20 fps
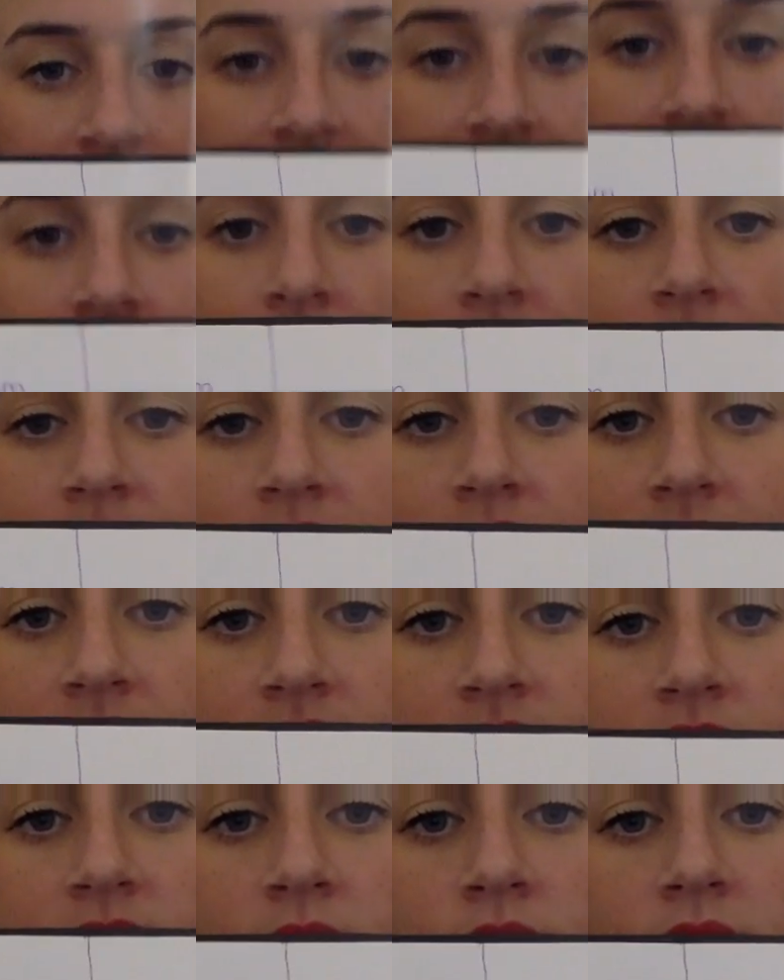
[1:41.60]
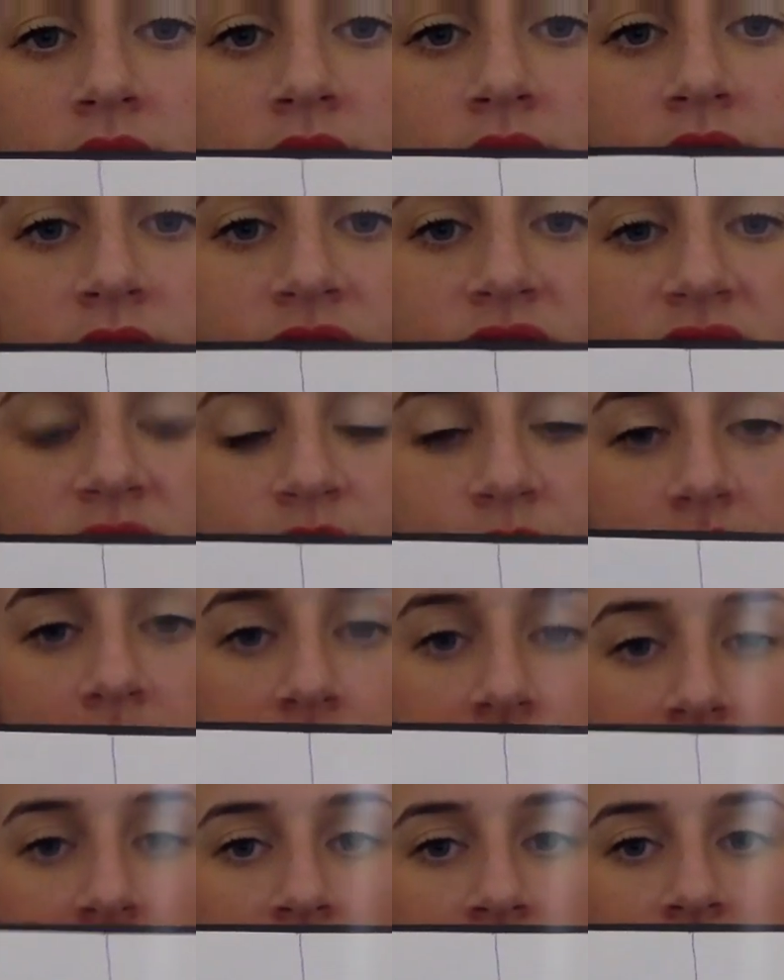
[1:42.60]
So I think this will be enough
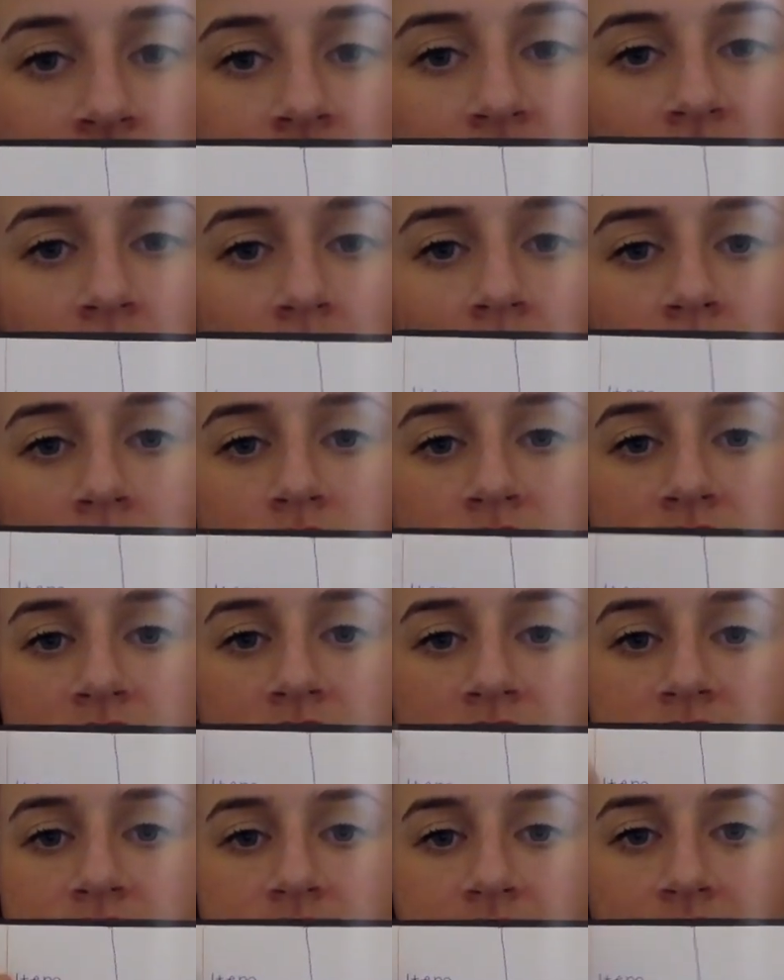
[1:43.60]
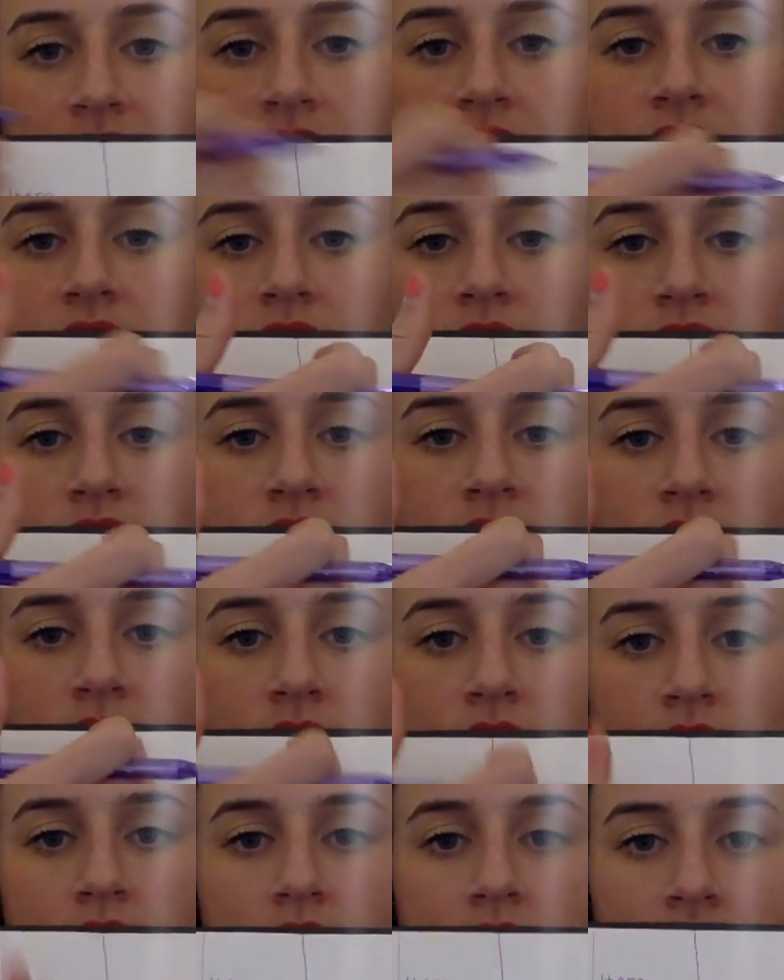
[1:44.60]
space. Almost to the center.
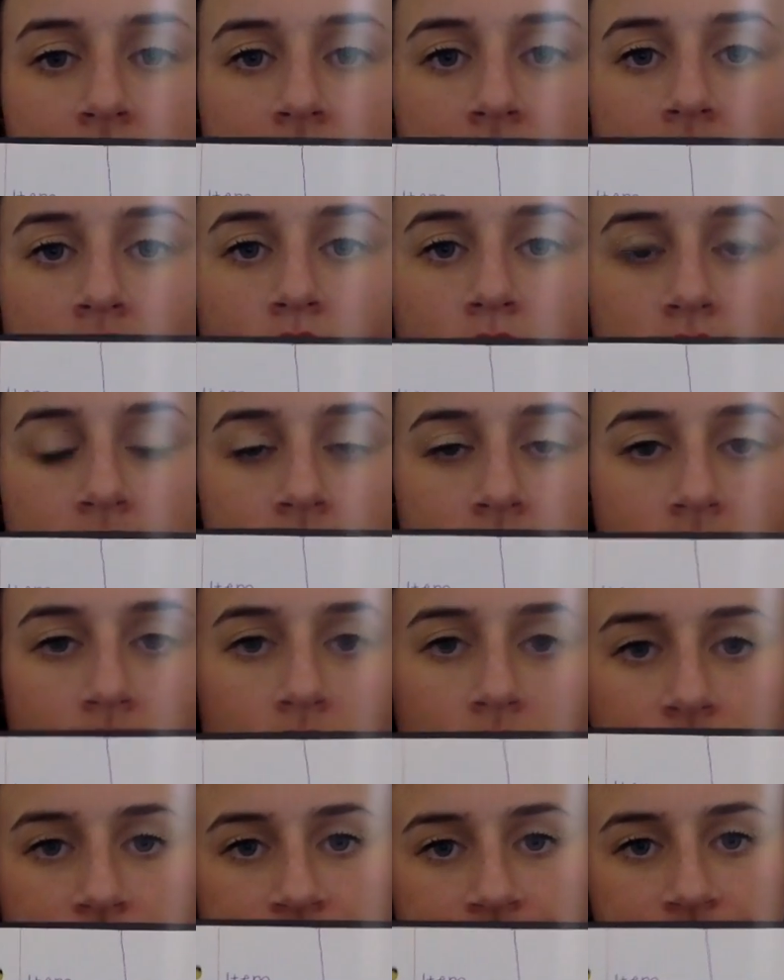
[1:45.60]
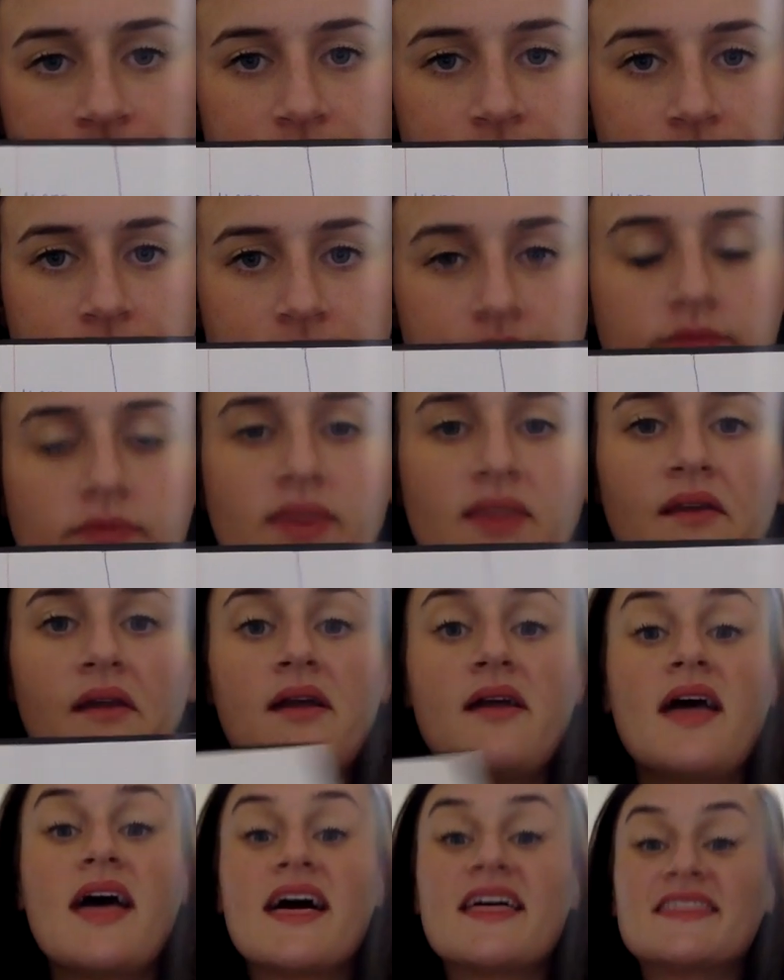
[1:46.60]
Not quite though.
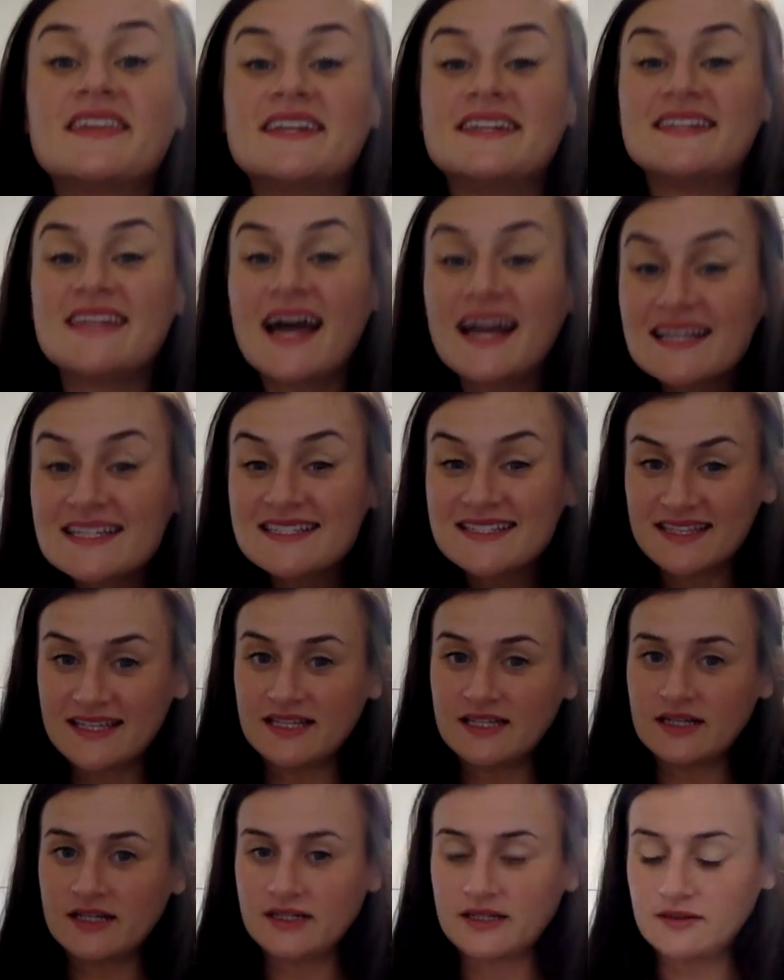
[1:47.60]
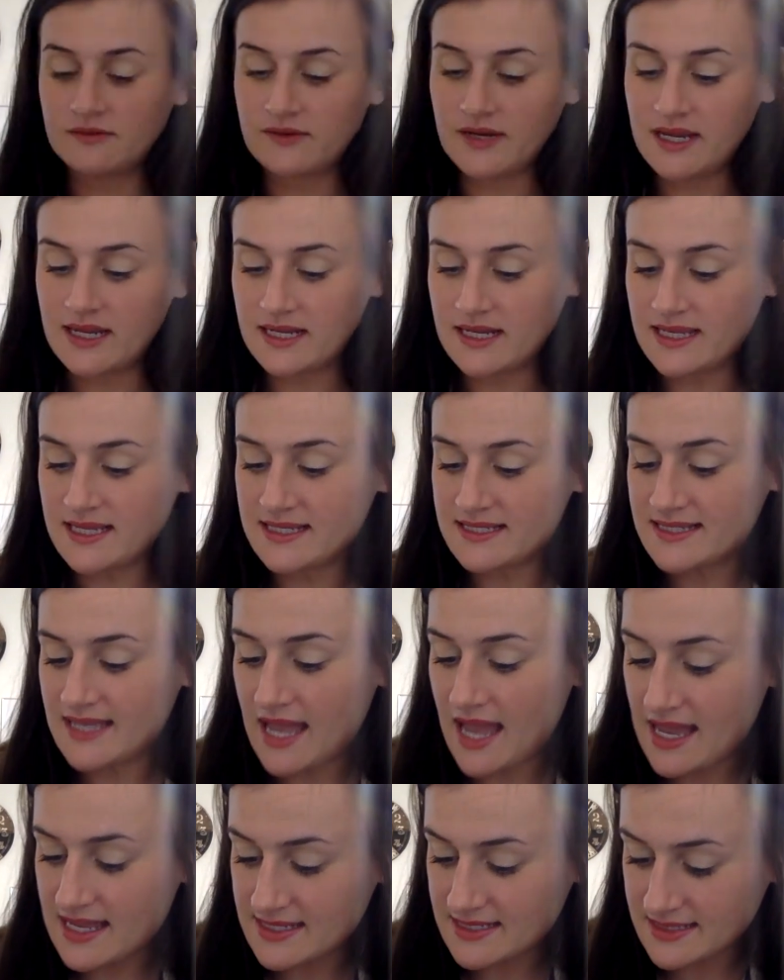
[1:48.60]
The next thing you're going to write is
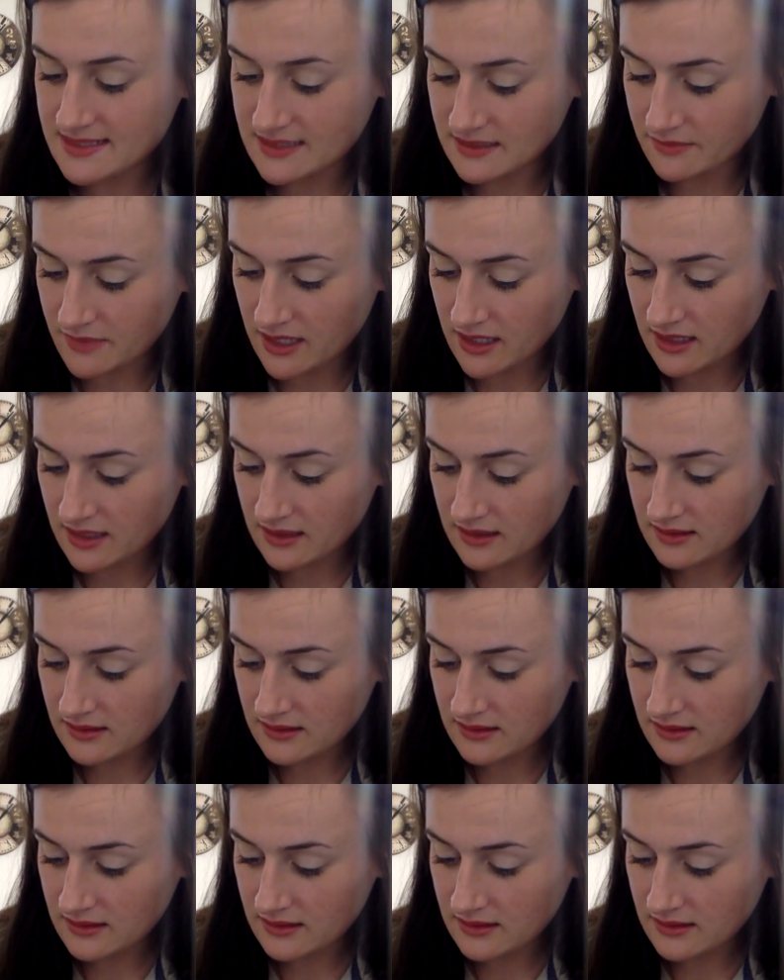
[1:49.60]
estimate.